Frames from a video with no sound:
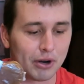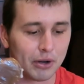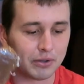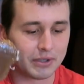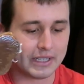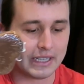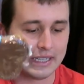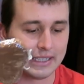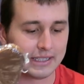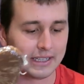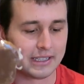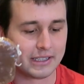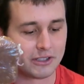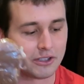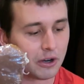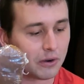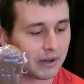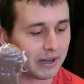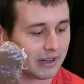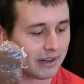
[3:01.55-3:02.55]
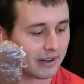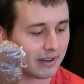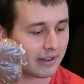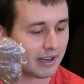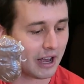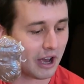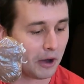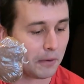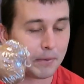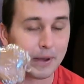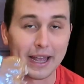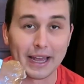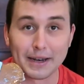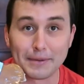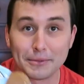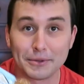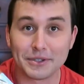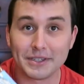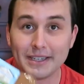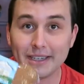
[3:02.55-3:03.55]
proceeds is donated to help
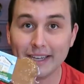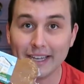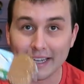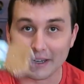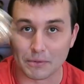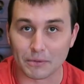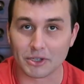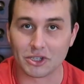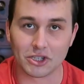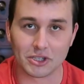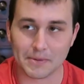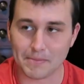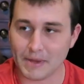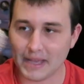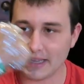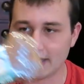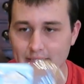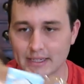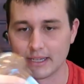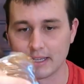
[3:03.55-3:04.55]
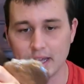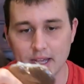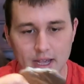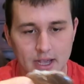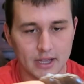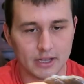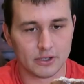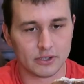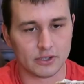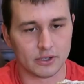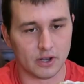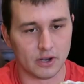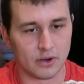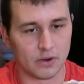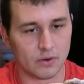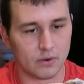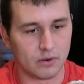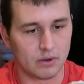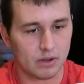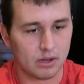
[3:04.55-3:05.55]
animals in need, which is amazing.
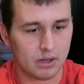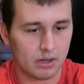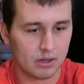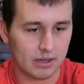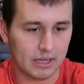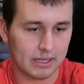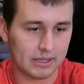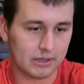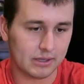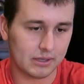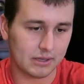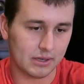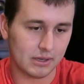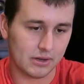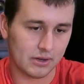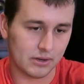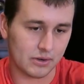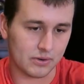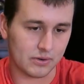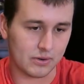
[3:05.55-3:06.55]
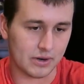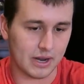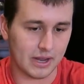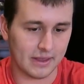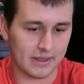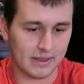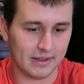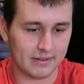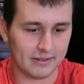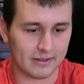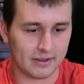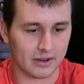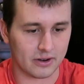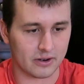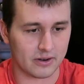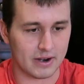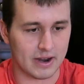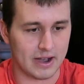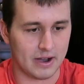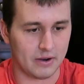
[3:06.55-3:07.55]
So let's try this
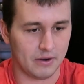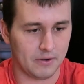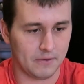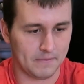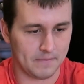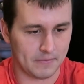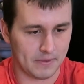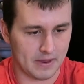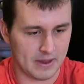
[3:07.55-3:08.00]
sucker out. All